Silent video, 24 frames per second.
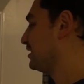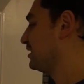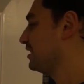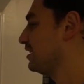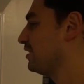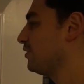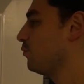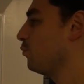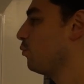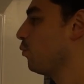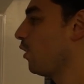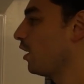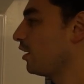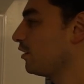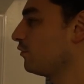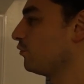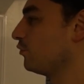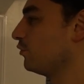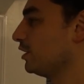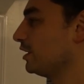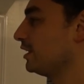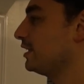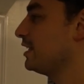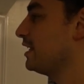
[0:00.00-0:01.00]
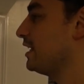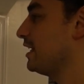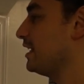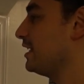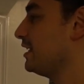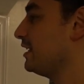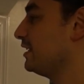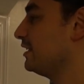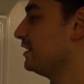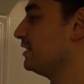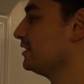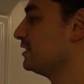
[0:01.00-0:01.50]
see what really
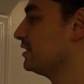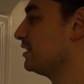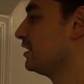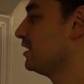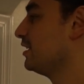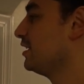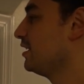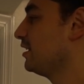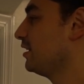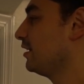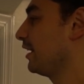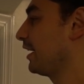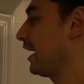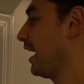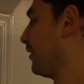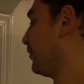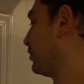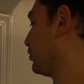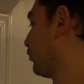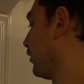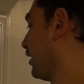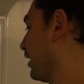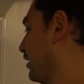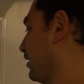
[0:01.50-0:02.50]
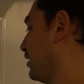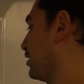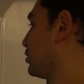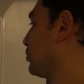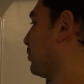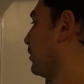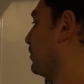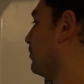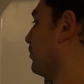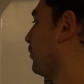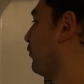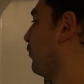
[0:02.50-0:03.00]
is, like I was running this
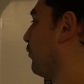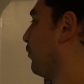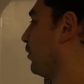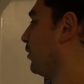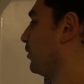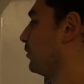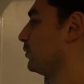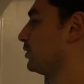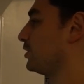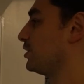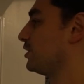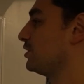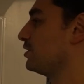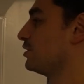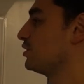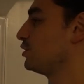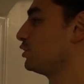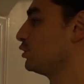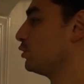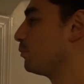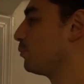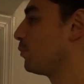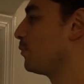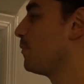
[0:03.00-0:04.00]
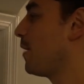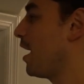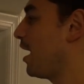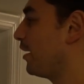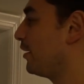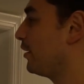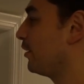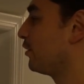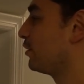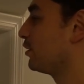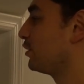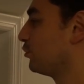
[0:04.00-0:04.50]
one before, which is Super
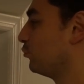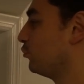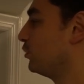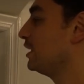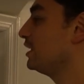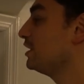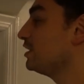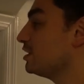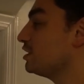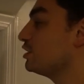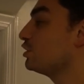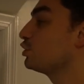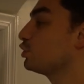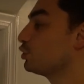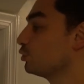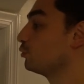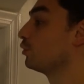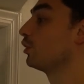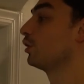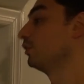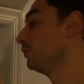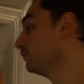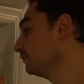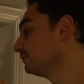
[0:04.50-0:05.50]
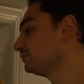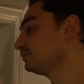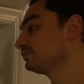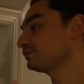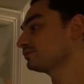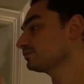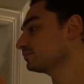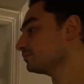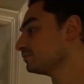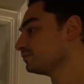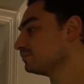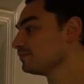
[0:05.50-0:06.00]
Mario 3D Shooter.
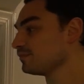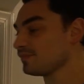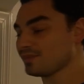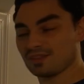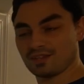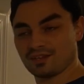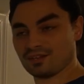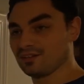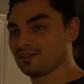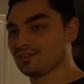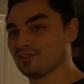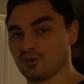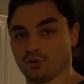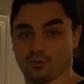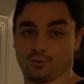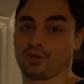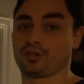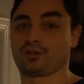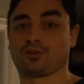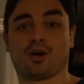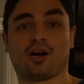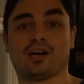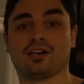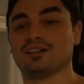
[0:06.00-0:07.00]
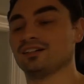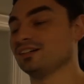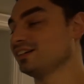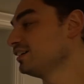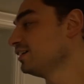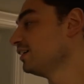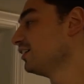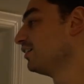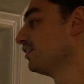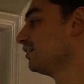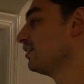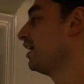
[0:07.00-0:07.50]
Who would have thought?
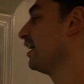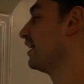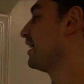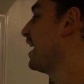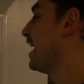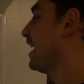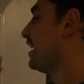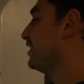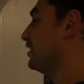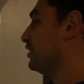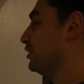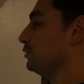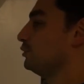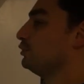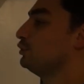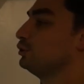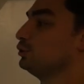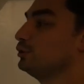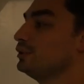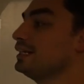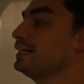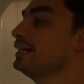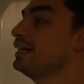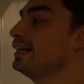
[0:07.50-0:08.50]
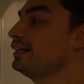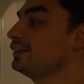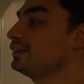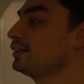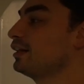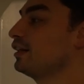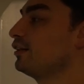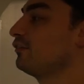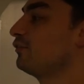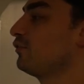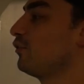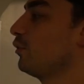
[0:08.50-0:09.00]
Again, you do need
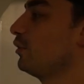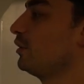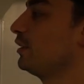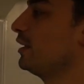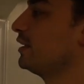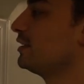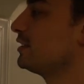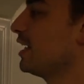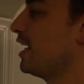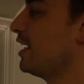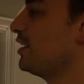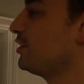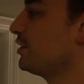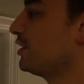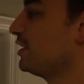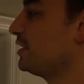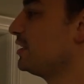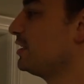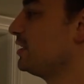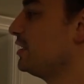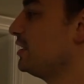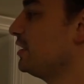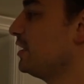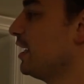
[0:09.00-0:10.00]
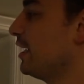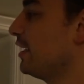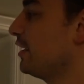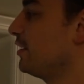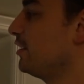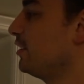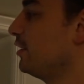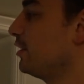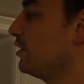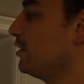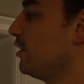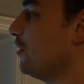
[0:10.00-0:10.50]
internet for this. As you can see, I
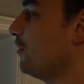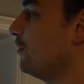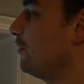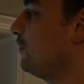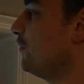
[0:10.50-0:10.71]
could go